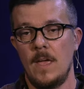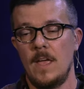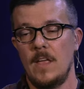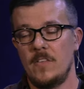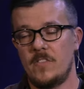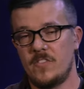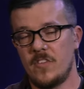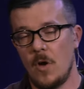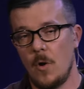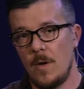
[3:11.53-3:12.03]

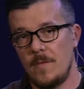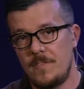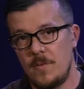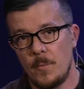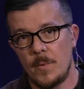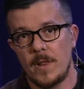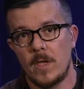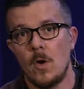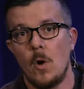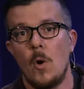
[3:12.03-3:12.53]
And so, if you
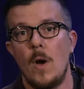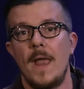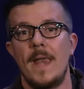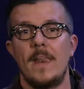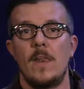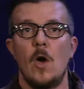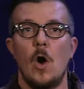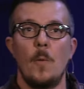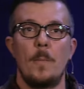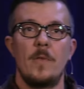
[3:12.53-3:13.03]
want to go ahead
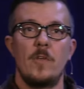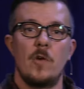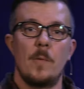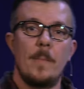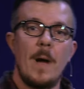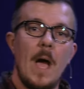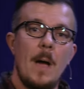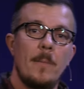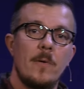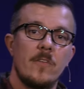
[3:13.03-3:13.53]
and open your
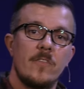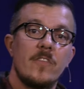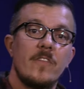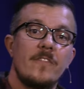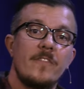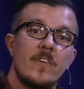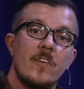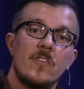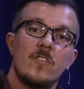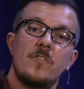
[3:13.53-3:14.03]
Bibles to
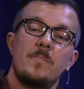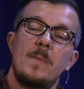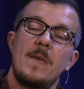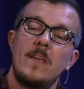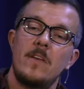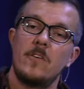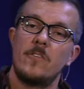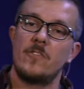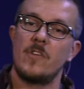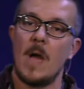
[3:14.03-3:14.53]
1
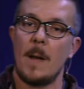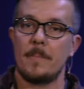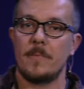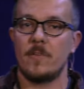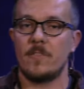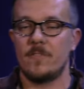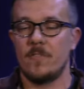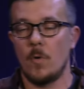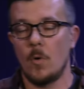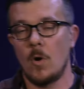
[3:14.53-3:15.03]
Peter
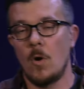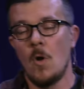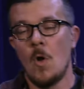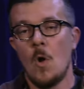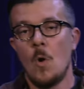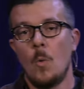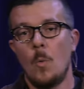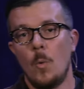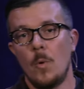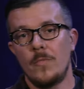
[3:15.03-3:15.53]
chapter 4,
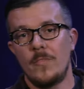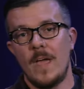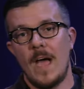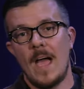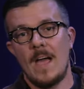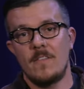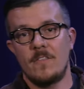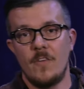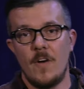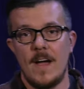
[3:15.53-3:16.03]
we'll
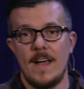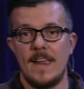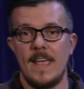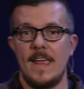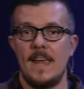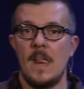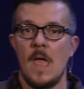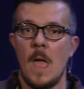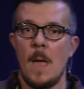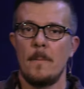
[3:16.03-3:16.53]
dive right
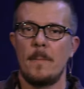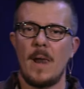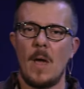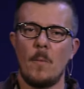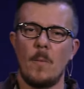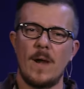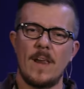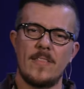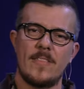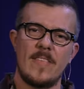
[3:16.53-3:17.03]
in. But I
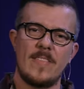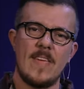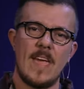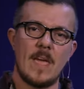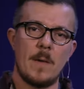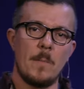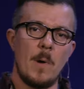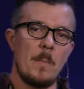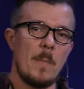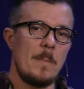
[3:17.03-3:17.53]
wanted to
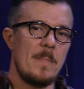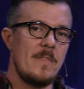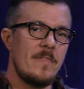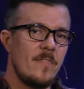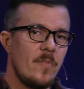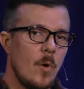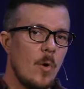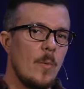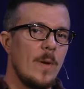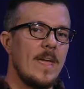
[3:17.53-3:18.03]
take a moment
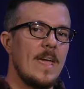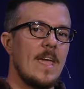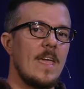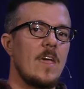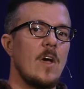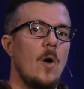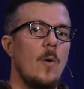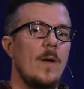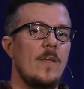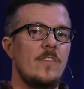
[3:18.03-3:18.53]
before we get
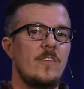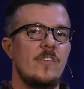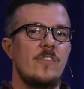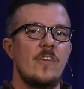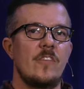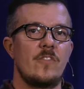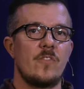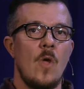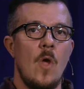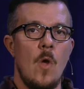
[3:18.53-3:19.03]
going to
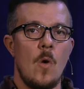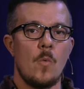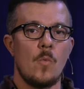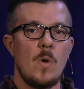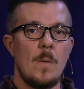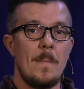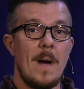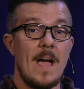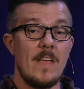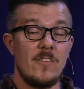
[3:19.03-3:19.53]
just
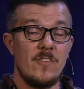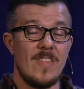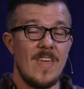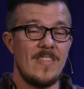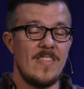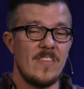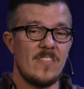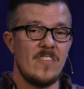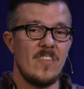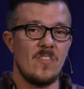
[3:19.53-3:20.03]
remind you
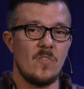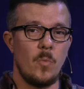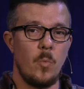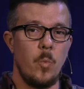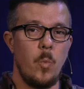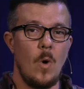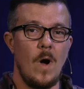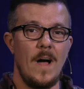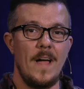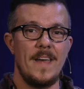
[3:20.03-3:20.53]
that this is
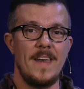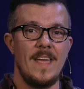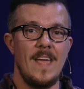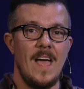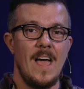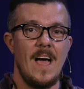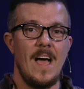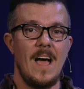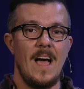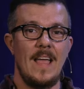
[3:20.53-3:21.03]
one,
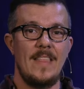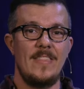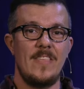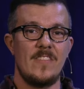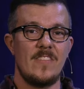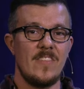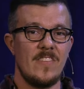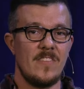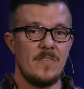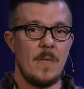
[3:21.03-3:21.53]
uh,
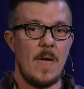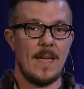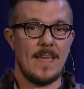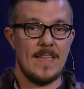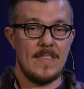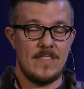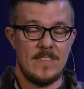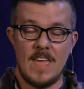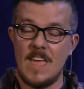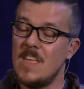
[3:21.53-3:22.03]
this is a
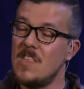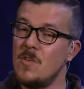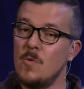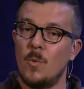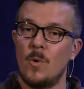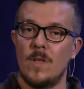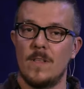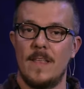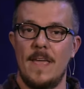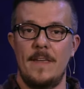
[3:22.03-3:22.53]

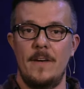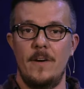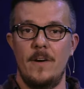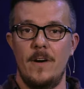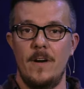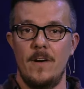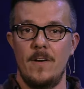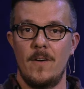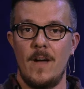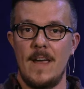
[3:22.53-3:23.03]
continual
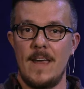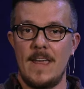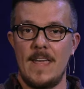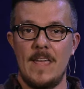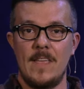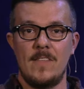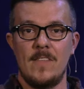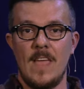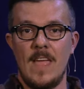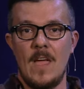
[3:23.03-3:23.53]
letter, right?
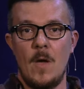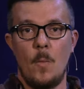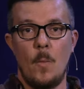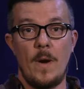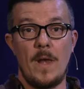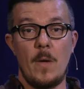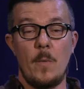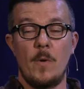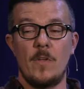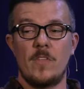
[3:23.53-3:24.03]
He's,
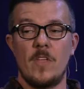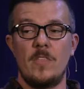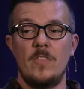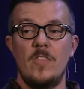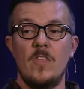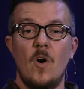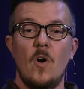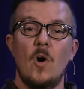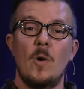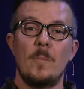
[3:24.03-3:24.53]
when it was
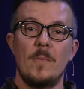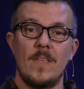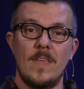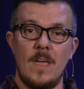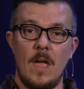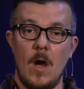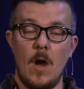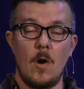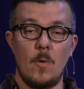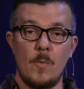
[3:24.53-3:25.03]

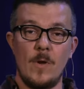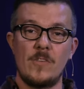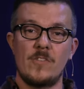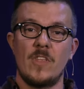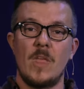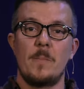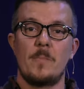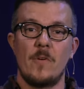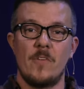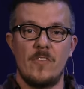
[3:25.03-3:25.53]
normally or uh,
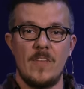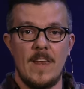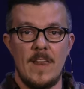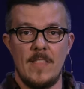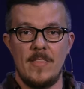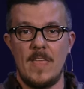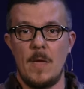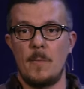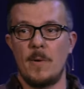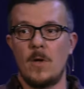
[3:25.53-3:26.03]
originally
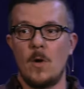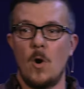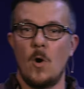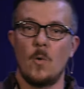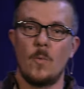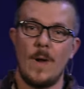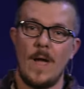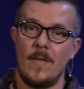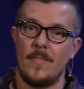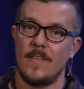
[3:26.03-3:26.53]
presented, they would go
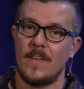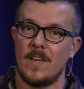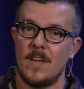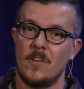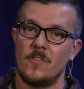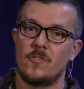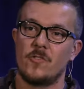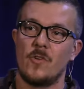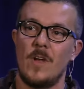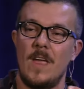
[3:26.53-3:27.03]
around the
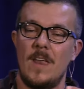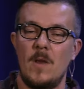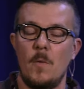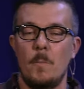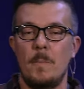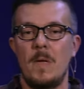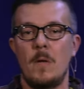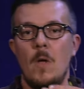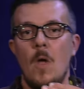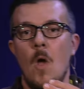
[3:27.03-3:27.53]
country and it
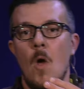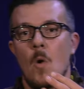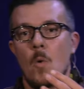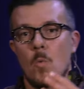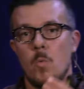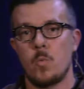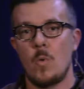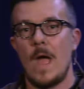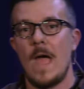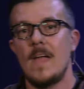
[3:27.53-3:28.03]
would be
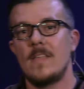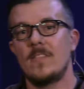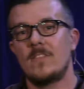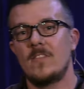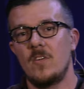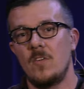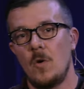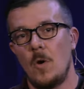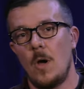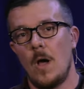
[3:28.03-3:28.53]
read
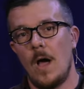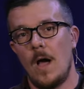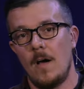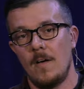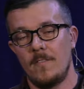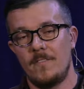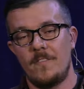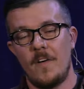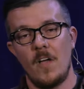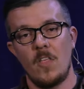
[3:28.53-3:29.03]
to
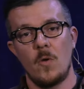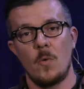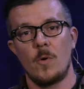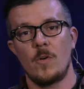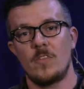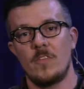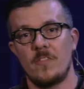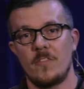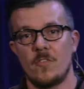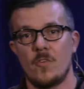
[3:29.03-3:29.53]
uh,
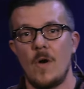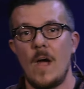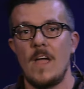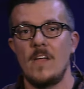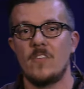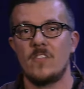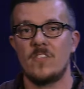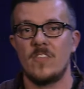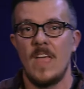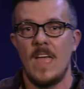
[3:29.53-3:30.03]
followers of
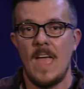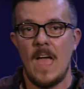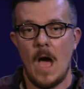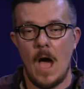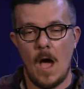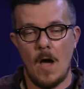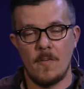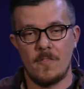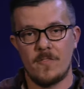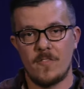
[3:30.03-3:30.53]
Christ
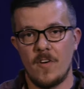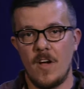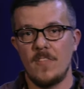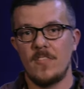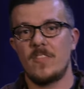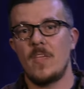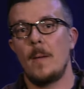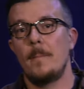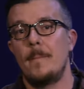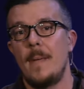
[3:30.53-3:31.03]
uh,
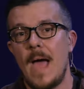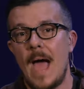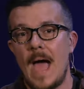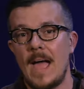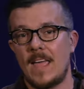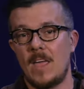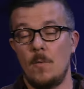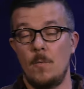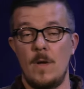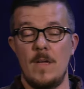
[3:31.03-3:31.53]
front to
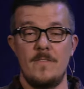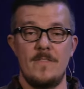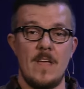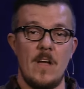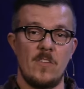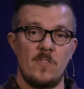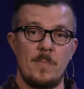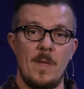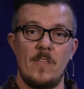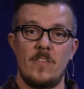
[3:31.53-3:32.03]
back. And we've
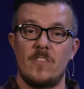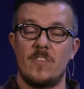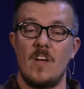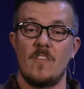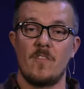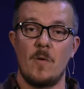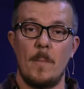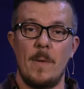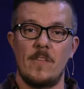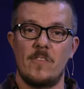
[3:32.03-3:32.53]
now spent
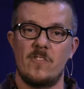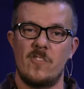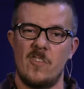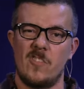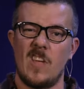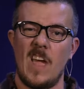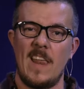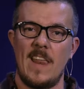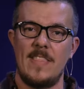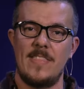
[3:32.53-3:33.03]
several months
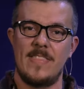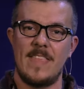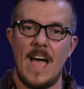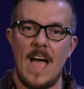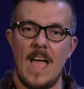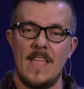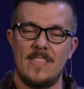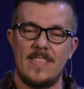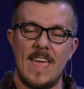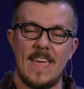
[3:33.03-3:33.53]
just kind of
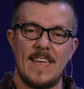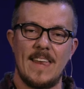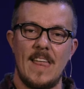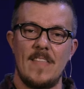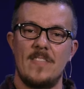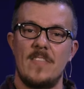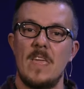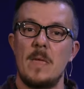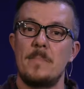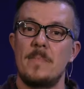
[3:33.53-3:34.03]
di- taking
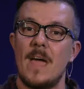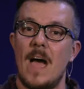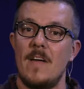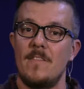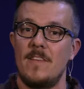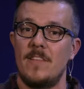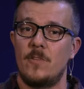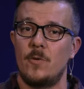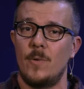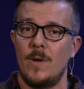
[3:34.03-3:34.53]
a deep
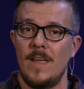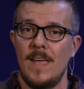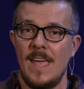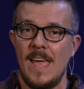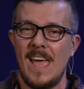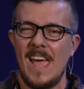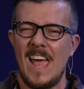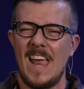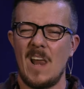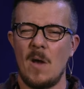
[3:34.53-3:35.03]
dive into it.
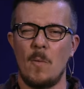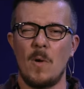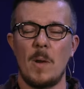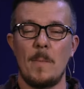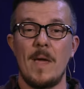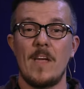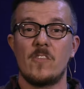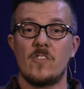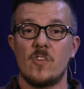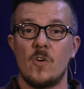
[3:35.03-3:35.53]
And I want
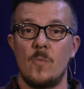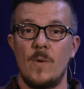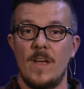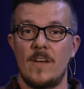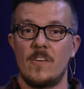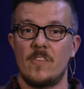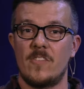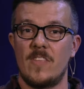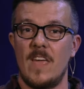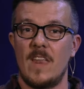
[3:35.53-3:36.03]
to make sure we
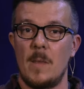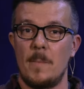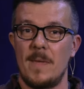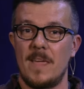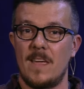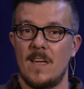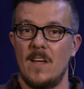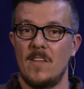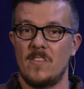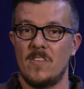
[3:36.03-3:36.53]
understand it
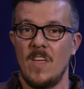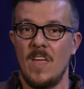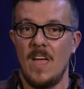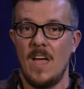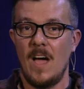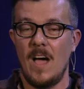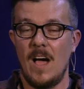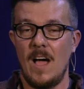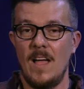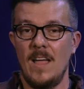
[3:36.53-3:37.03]
because
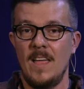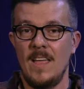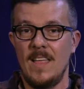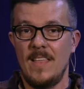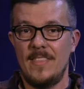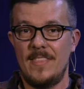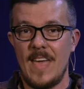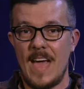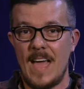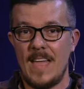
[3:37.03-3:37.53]
uh,
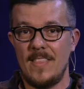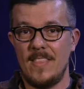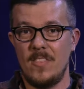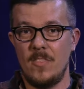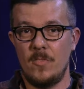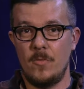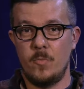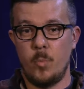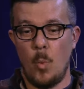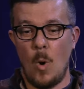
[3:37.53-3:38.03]
that
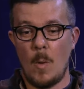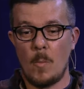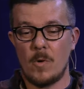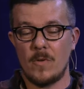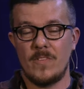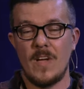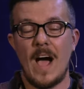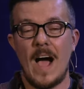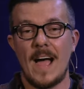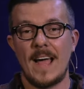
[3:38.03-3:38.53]
what
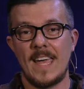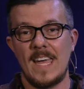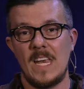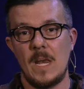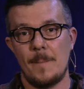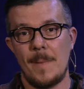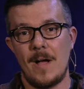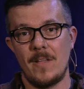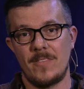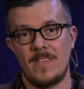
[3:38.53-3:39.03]
we're
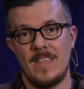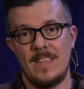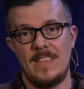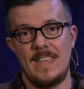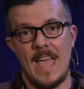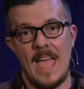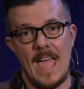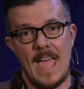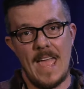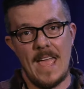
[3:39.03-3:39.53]
talking about
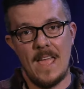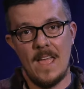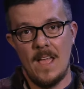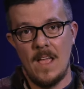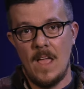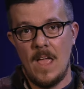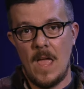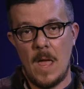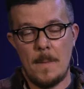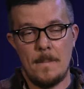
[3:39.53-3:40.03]
today
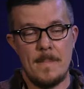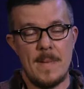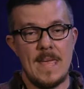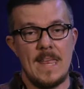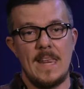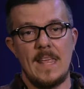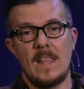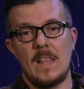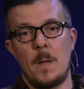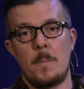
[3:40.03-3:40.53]

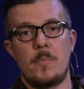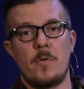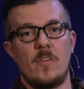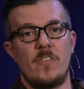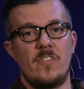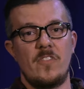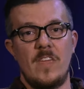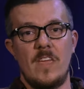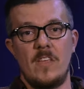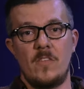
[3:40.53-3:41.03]
immediately
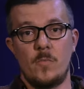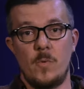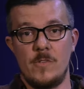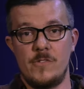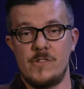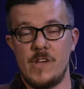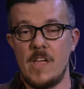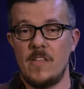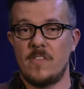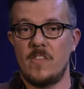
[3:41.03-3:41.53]
precedes what
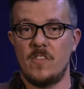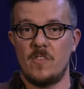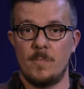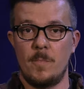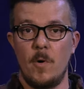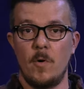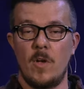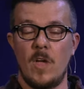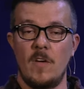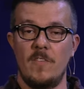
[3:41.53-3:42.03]
Jason
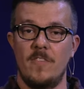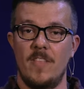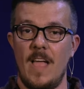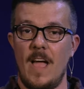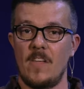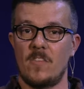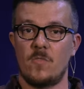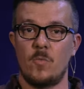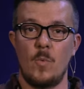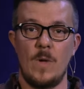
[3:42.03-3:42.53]
spoke of
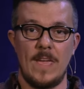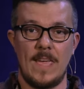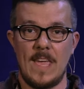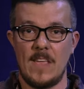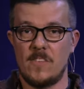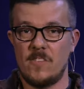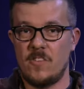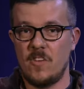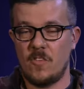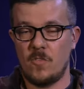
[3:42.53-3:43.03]
last week.
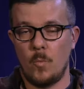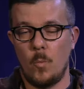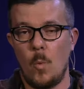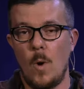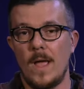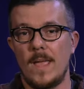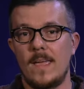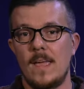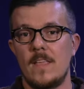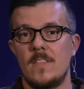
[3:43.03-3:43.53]
It's just
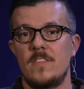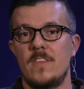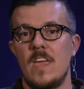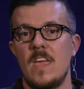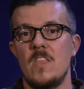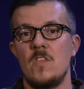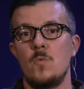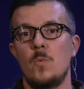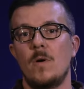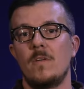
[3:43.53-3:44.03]
one
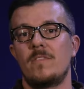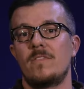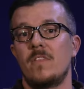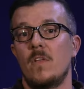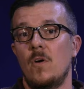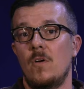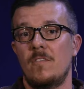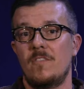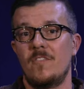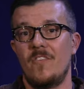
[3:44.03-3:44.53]
continual
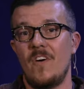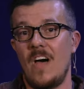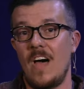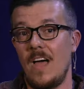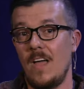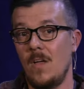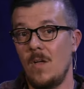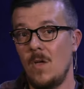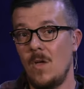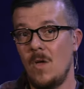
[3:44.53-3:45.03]
flow of
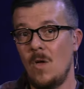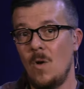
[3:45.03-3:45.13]
thought.